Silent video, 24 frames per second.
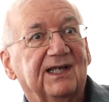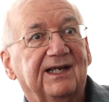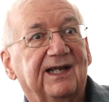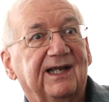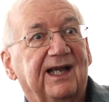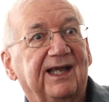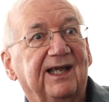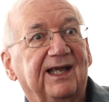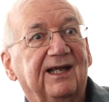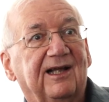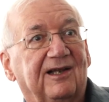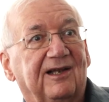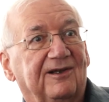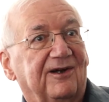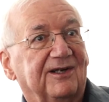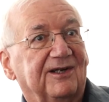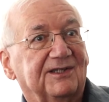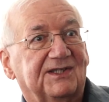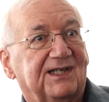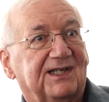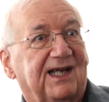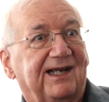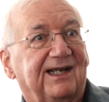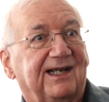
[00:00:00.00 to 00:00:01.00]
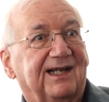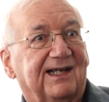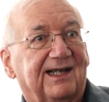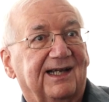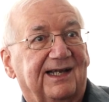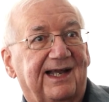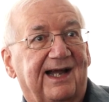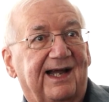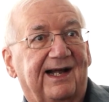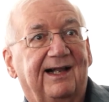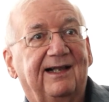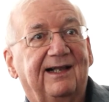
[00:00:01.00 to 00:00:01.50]
alongside a
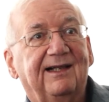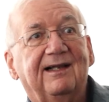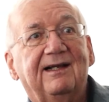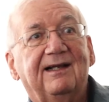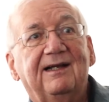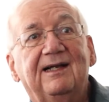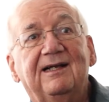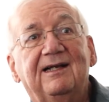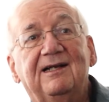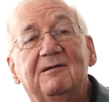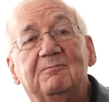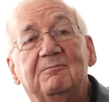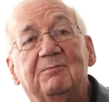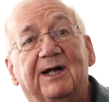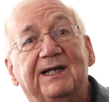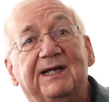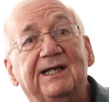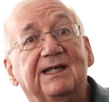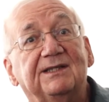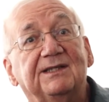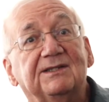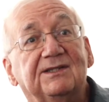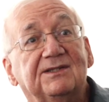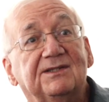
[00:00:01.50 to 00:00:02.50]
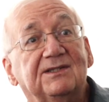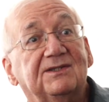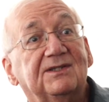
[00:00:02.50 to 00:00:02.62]
canal, but it